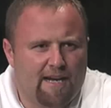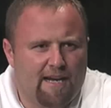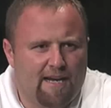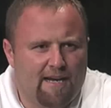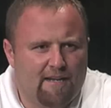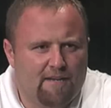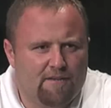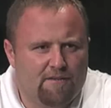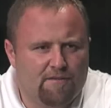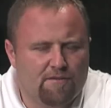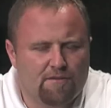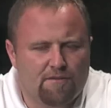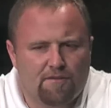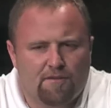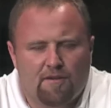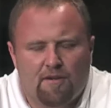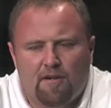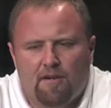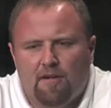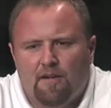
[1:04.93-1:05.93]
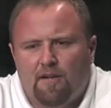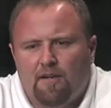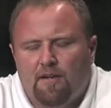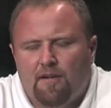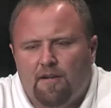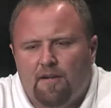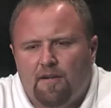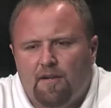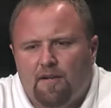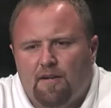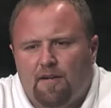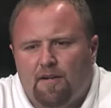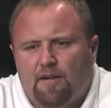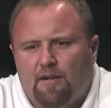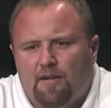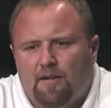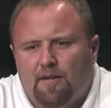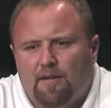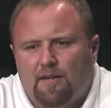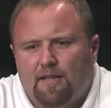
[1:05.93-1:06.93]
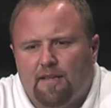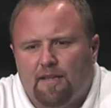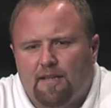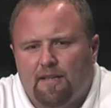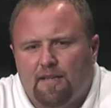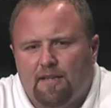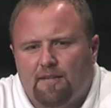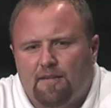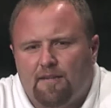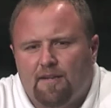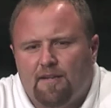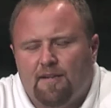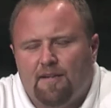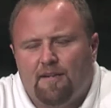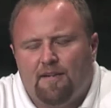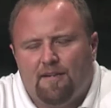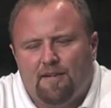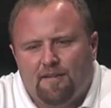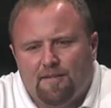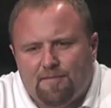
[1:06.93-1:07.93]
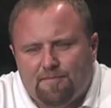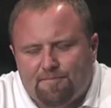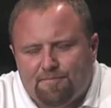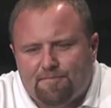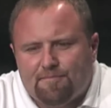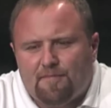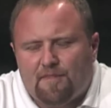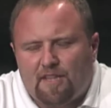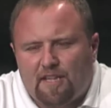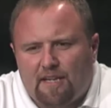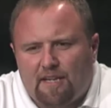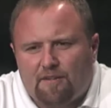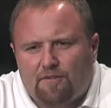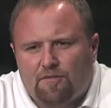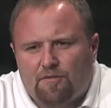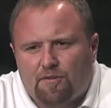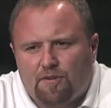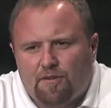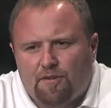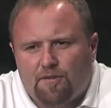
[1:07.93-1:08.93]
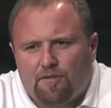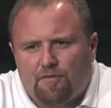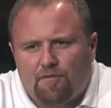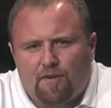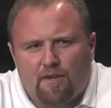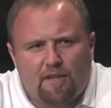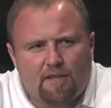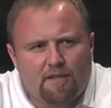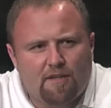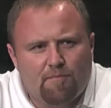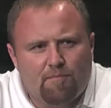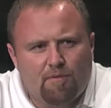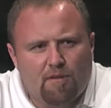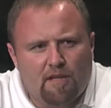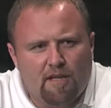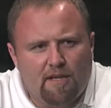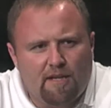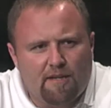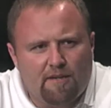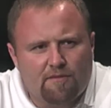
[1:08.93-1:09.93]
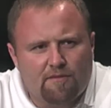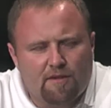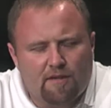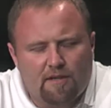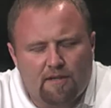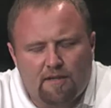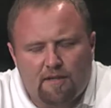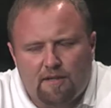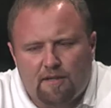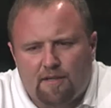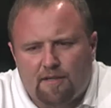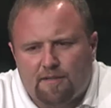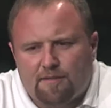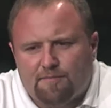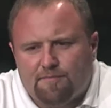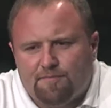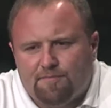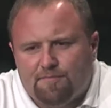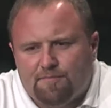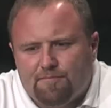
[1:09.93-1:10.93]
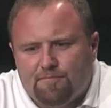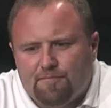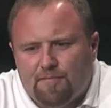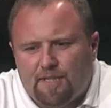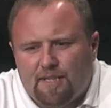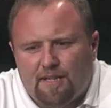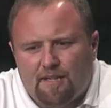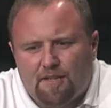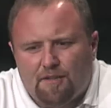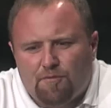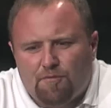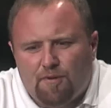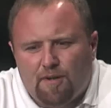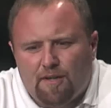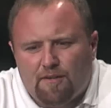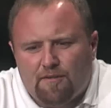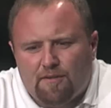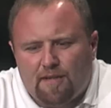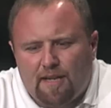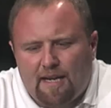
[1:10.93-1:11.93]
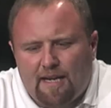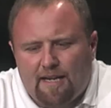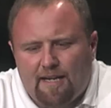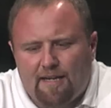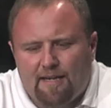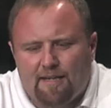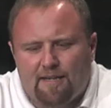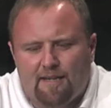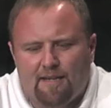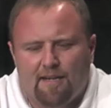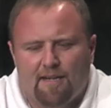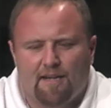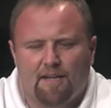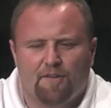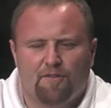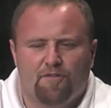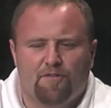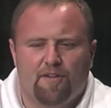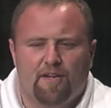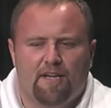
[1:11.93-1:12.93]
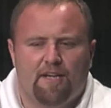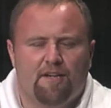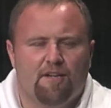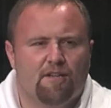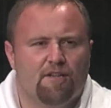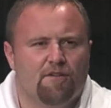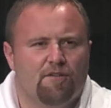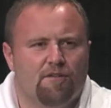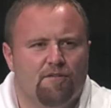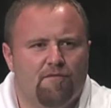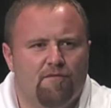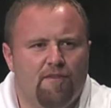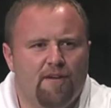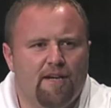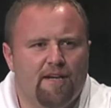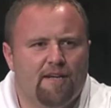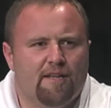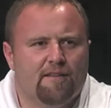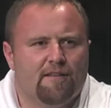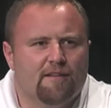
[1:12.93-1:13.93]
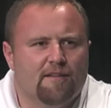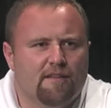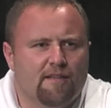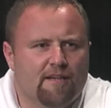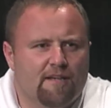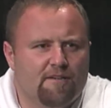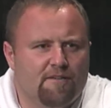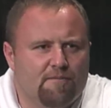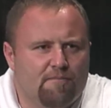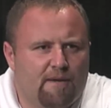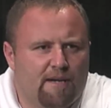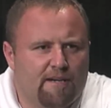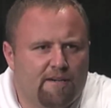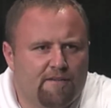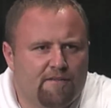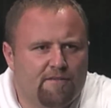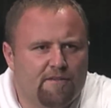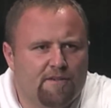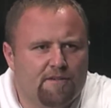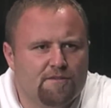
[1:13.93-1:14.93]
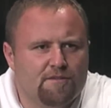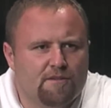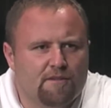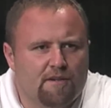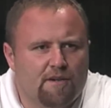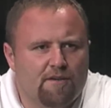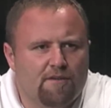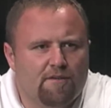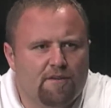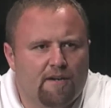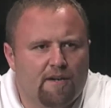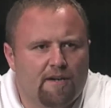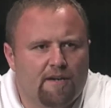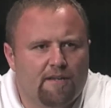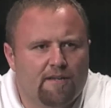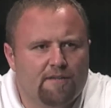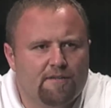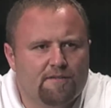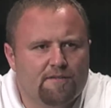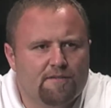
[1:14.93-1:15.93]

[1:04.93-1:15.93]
I had to. And then things sort of just fell into place. But yeah, there wasn't a singular event that led to my decision to go to college.